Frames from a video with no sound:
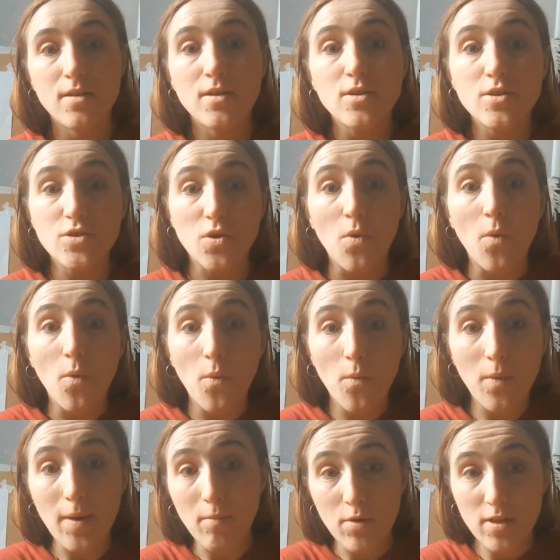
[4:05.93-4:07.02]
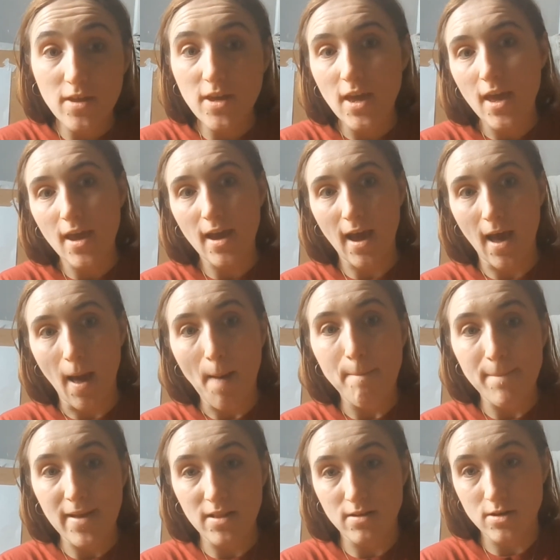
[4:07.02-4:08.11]
So when we're looking at
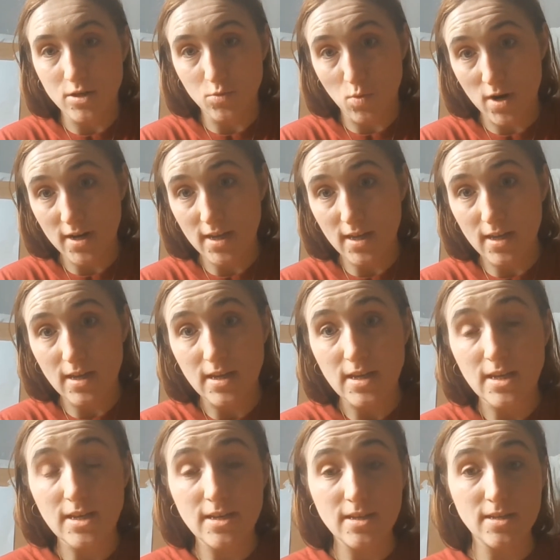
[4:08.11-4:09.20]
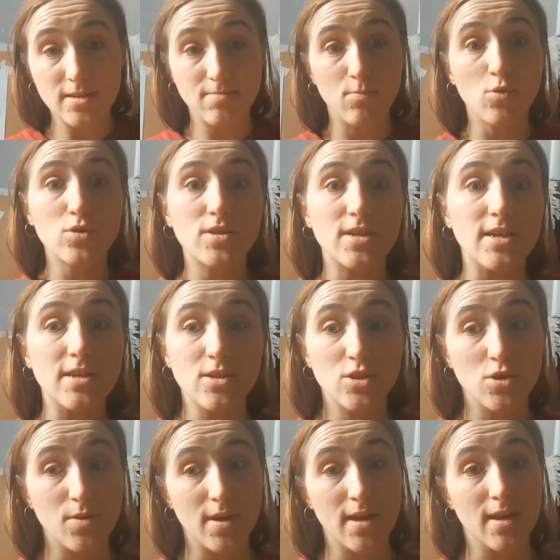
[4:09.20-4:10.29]
Miller's work, he's mostly
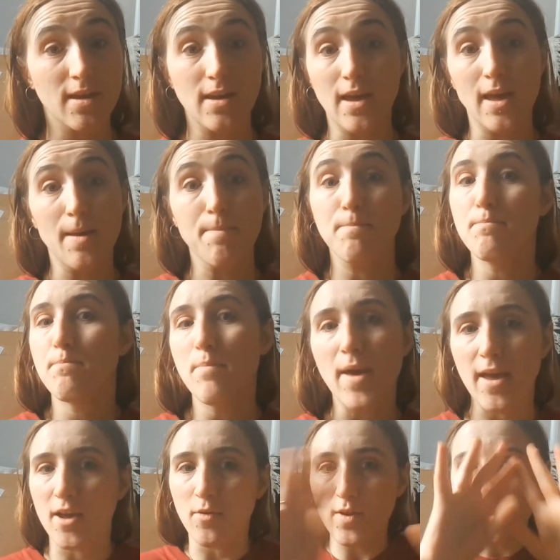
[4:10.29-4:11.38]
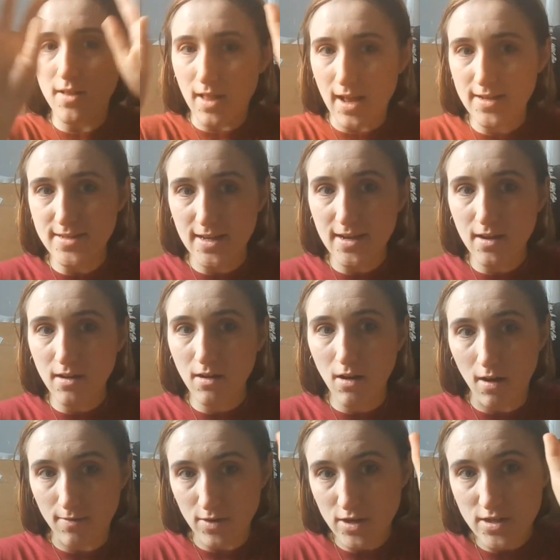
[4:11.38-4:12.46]
doing Penguin Classic
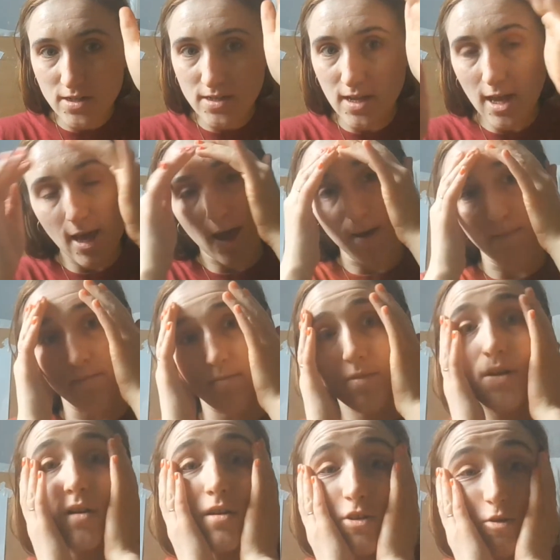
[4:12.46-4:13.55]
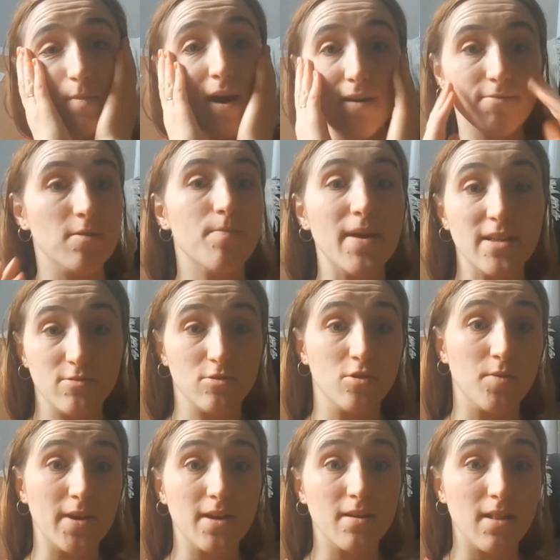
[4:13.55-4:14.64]
covers. You might have a
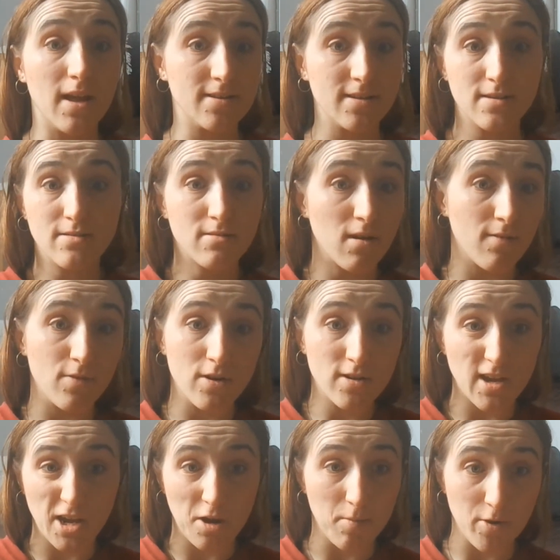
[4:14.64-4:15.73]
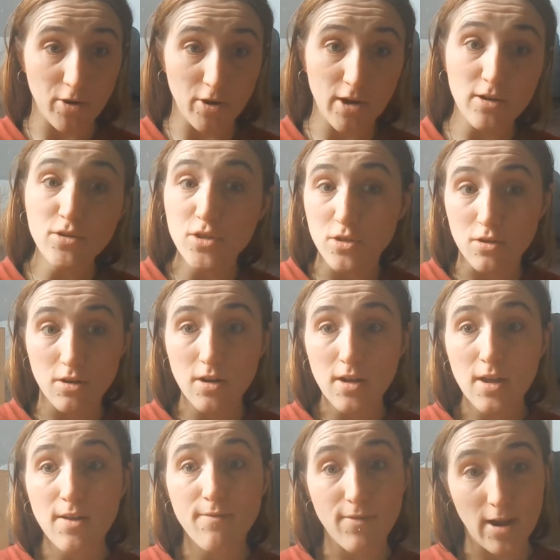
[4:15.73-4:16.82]
Penguin Classic cover kicking about your house. They're
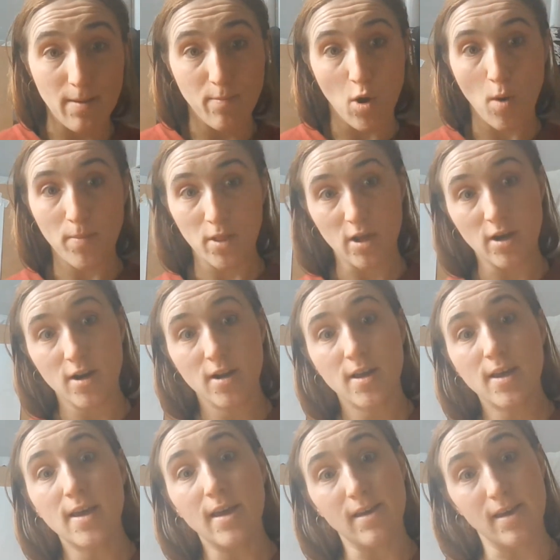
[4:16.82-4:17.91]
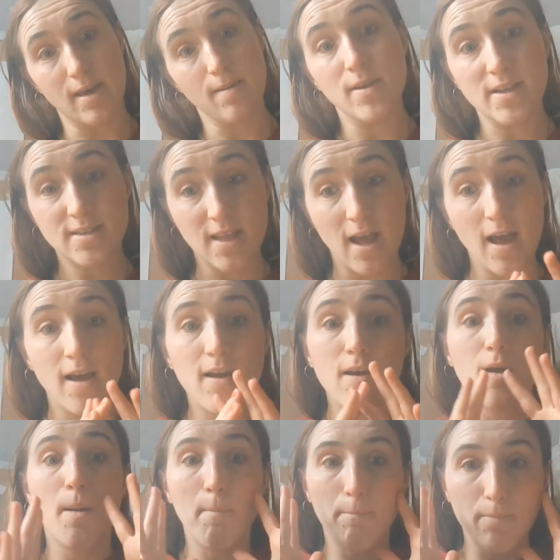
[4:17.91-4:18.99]
very popular. It's that
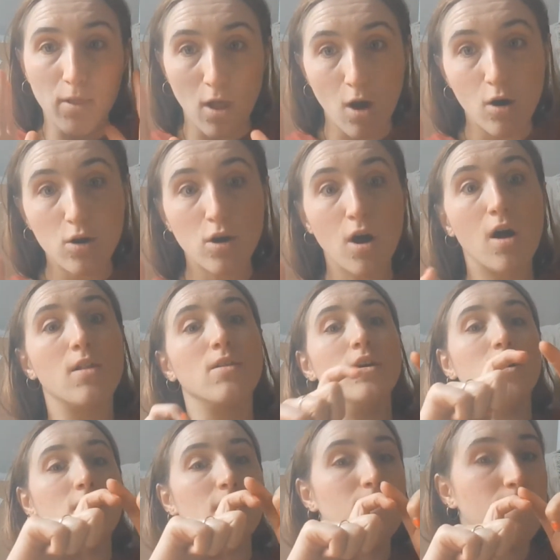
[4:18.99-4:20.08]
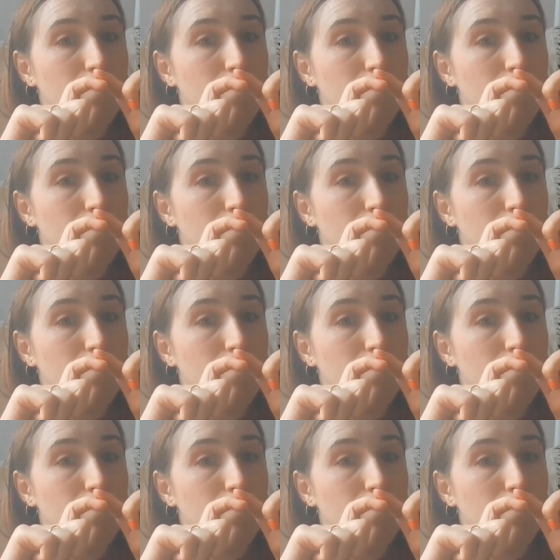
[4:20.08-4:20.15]
block colour,